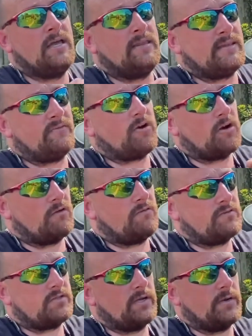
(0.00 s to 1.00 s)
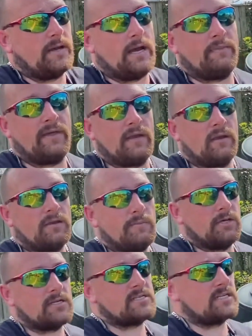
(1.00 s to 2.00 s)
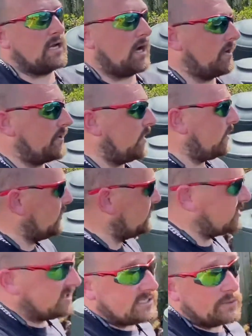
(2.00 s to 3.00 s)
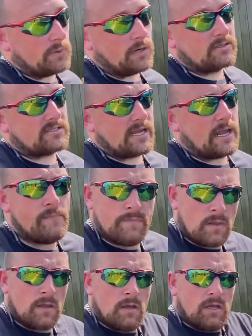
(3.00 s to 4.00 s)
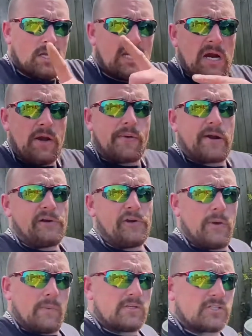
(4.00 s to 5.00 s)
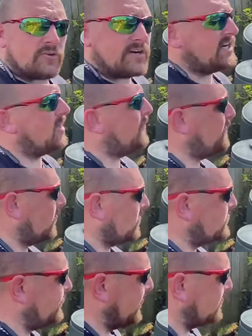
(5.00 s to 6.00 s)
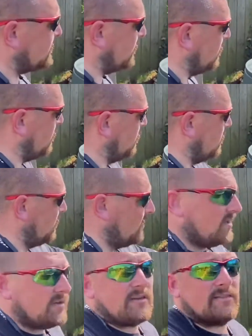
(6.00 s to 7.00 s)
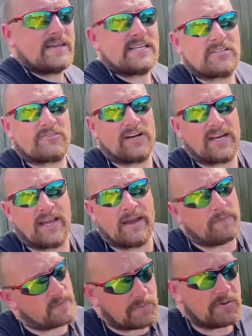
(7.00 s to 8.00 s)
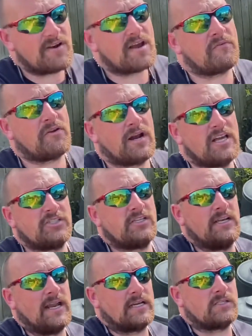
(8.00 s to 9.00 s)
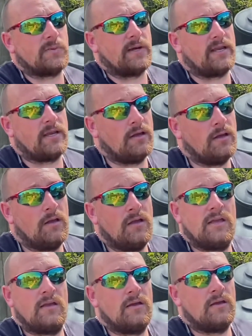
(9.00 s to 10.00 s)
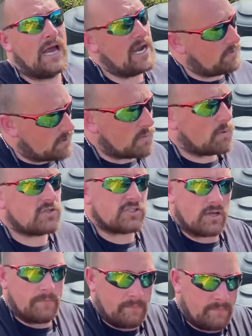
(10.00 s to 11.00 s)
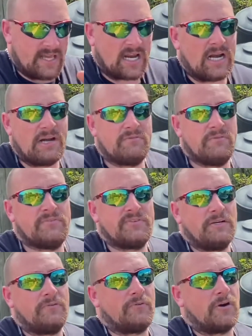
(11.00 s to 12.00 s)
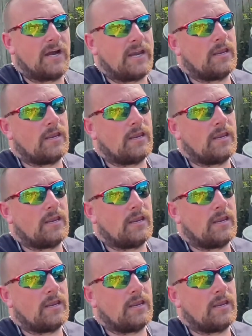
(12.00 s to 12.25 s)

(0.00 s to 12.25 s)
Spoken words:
They've gone off to now the community garden, and she said while I was there, you don't know anyone who wants 3 compost bins. These 3 here, they'll be ready for collection next week. Anyone who wants them, they can have them for free.